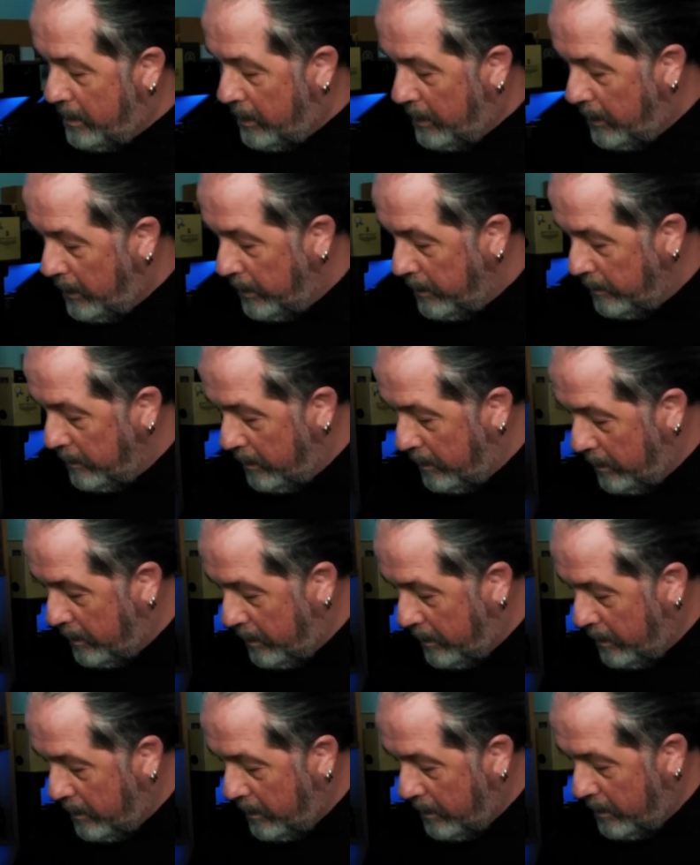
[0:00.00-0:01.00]
I
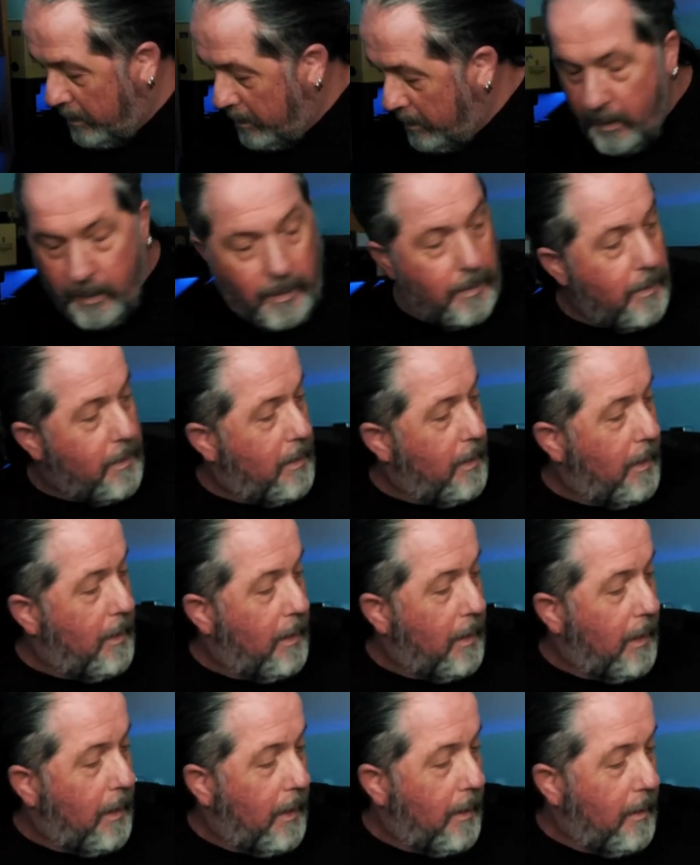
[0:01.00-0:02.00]
said
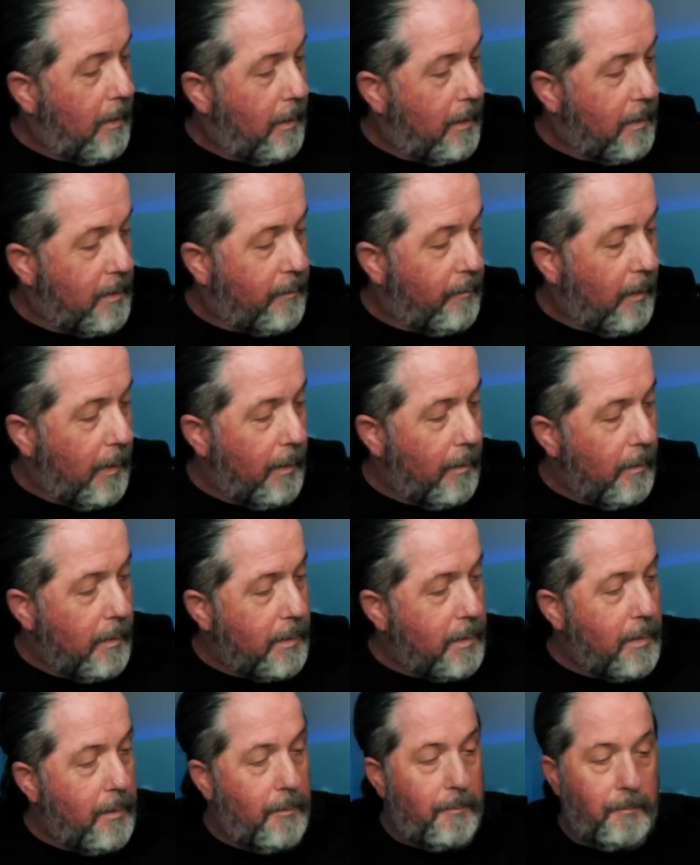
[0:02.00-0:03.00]
that this
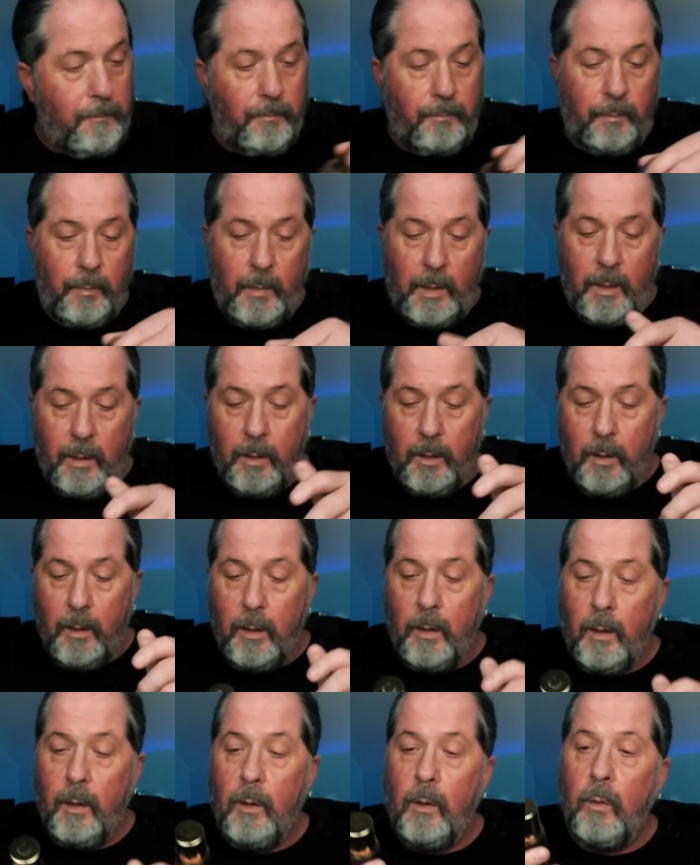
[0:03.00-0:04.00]
fragrance
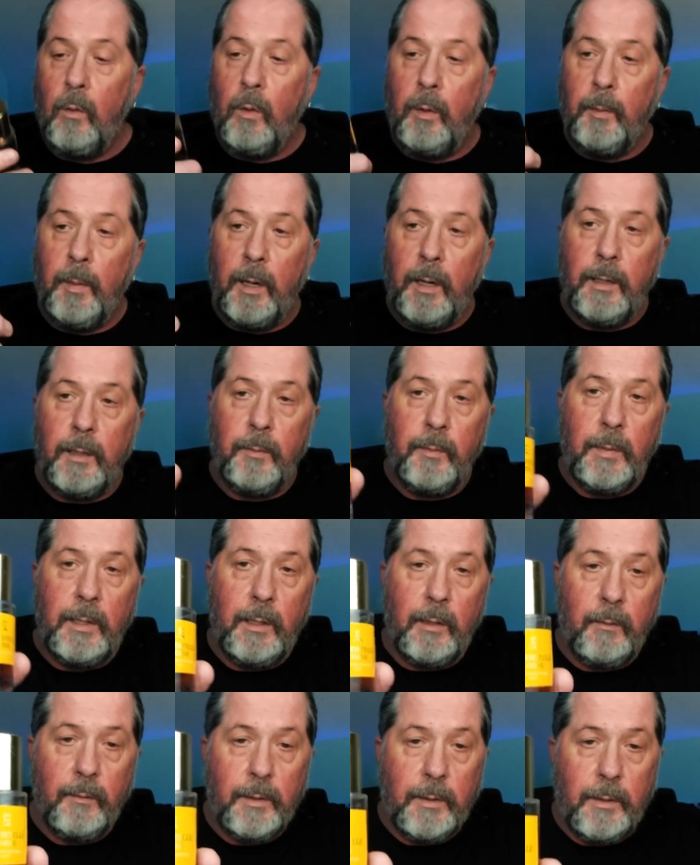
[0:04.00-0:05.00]
reminded me
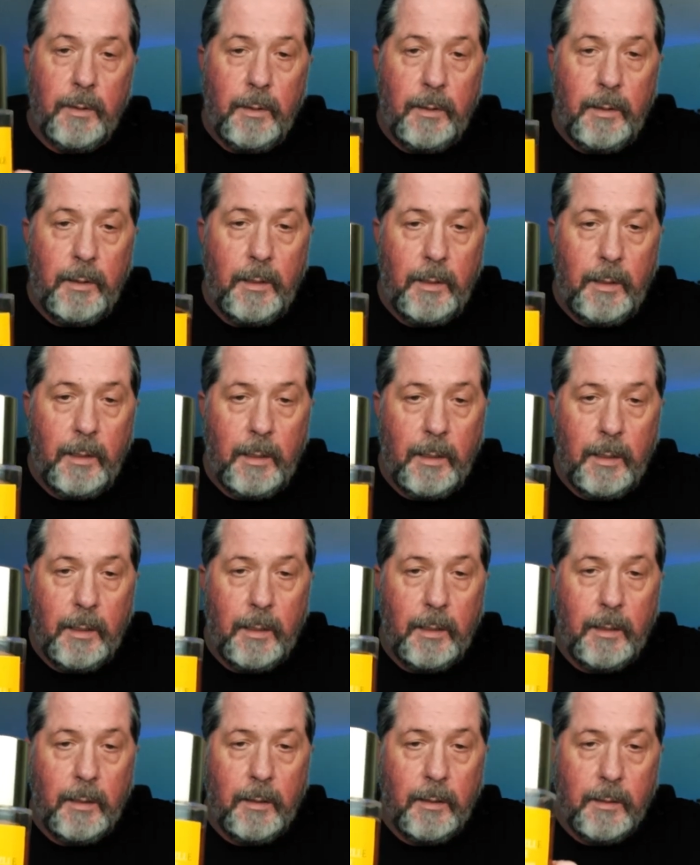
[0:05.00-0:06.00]
of it,
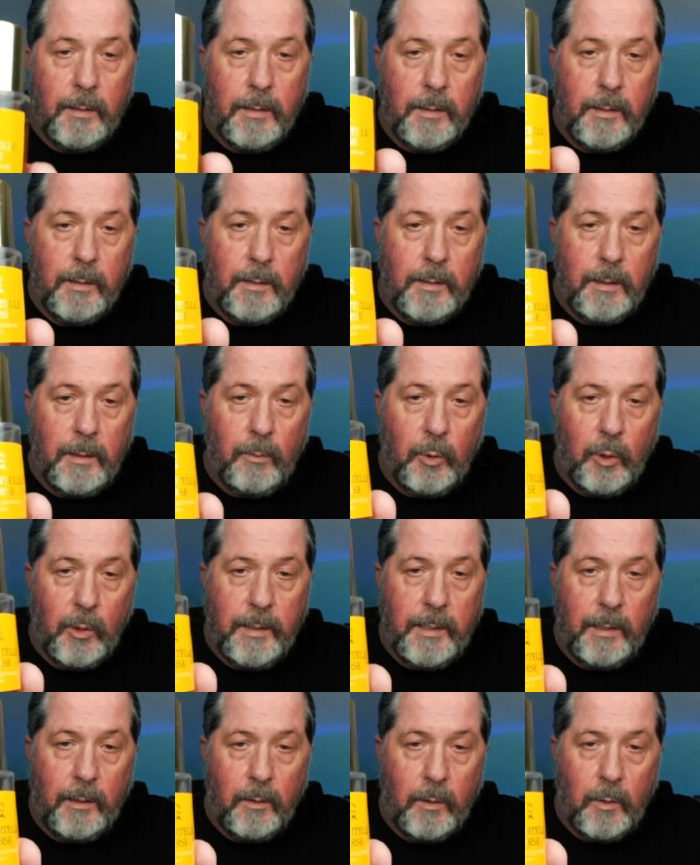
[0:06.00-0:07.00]
and this is
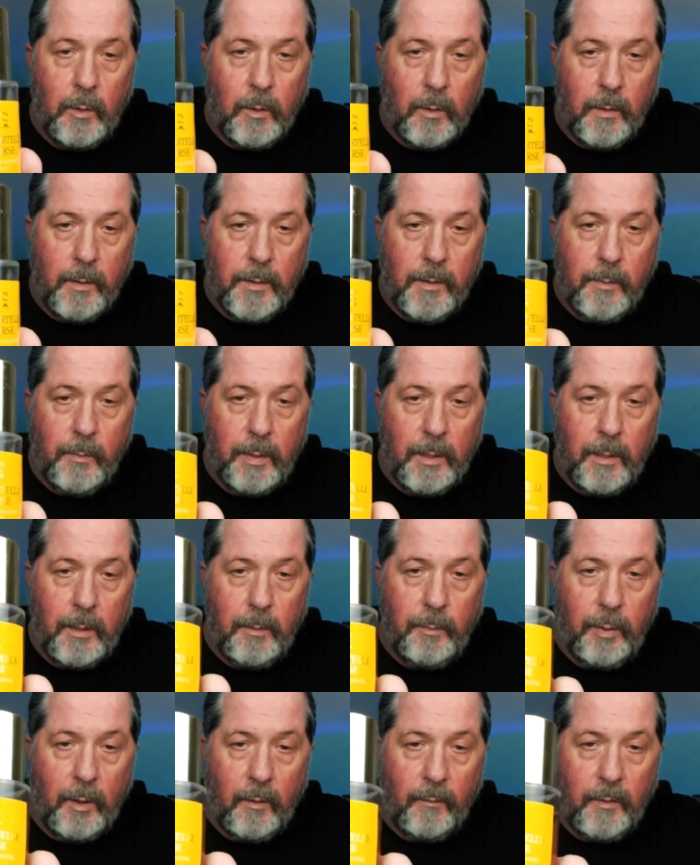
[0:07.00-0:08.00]
Immortelle Corse by
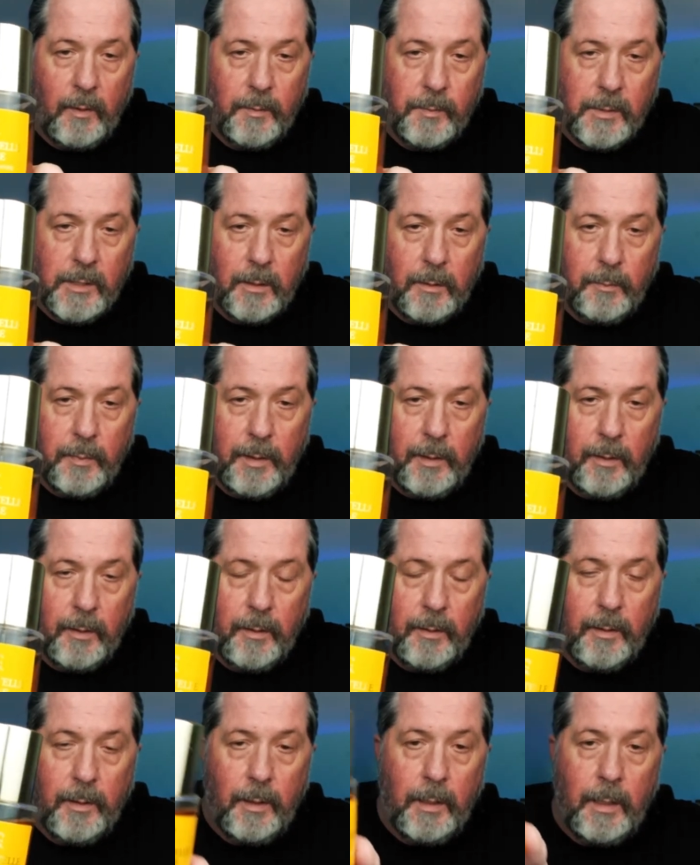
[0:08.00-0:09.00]
Parfum d'Empire.
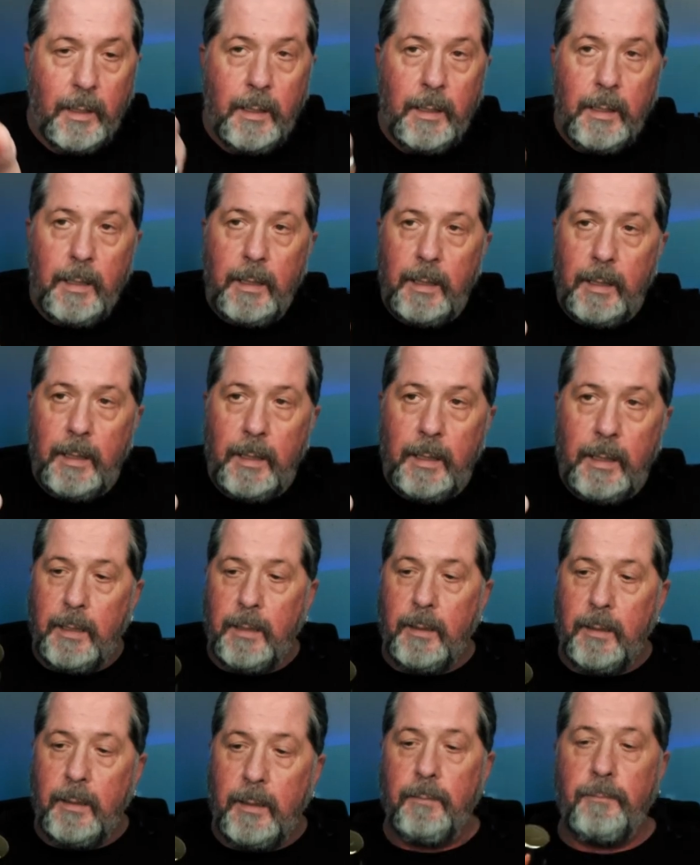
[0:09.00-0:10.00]

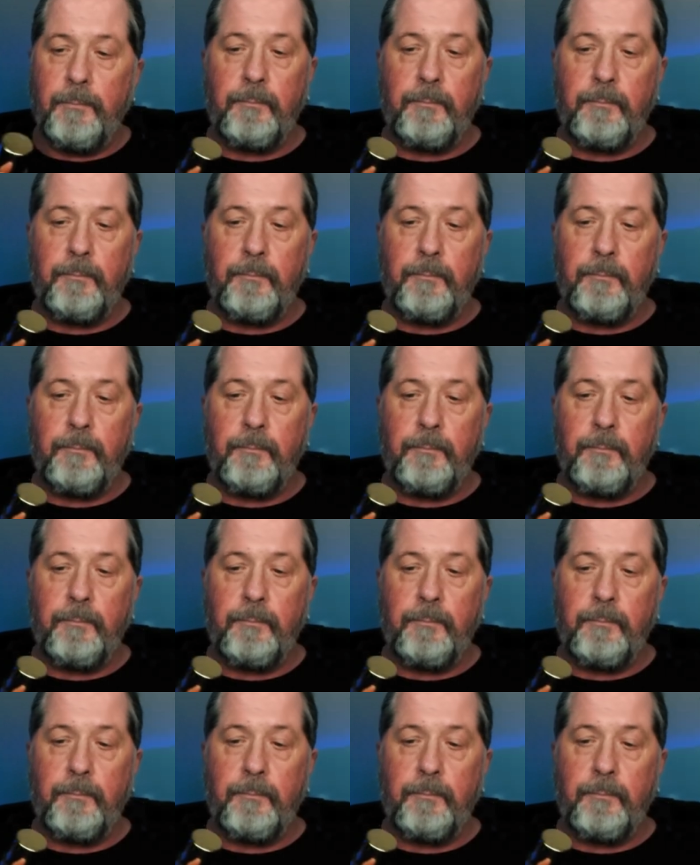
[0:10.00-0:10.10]
And